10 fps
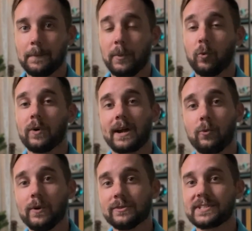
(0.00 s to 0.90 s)
But what I
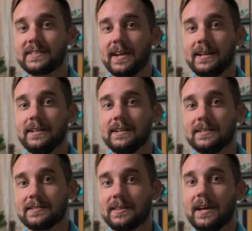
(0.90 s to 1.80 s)
will say
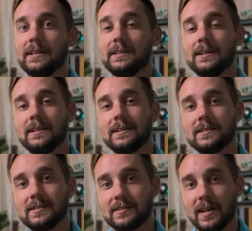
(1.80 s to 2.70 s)
is that
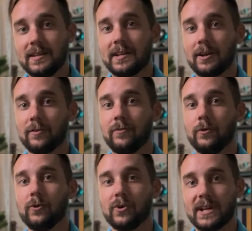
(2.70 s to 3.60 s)
stay
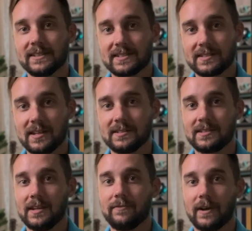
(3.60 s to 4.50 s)
careful and stay
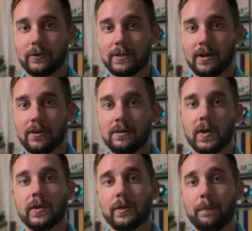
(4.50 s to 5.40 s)
safe out there.
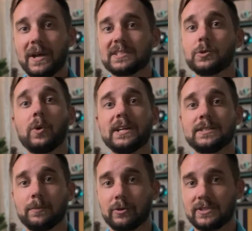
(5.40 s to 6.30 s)
The best way
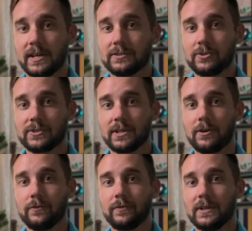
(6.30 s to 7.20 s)
to protect
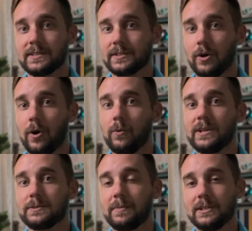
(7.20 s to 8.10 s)
yourself is to
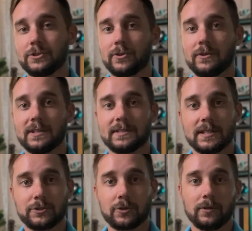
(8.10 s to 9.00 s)
always make sure that
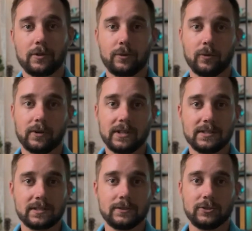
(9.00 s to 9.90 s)
central
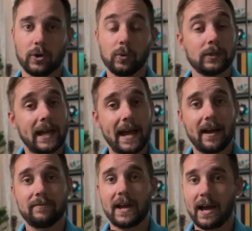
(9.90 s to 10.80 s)
authorities don't
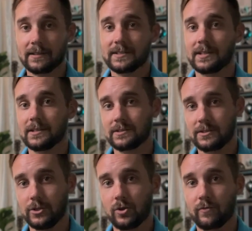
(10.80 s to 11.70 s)
have access
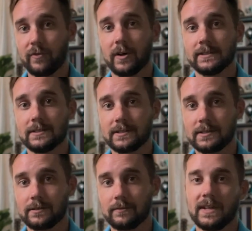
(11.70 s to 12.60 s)
to your
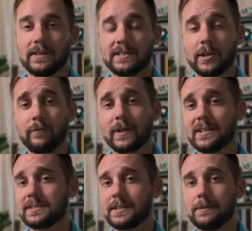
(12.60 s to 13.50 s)
funds. Self
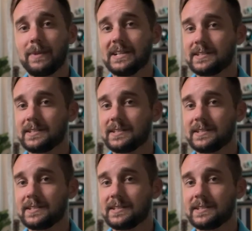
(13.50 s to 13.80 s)
custody might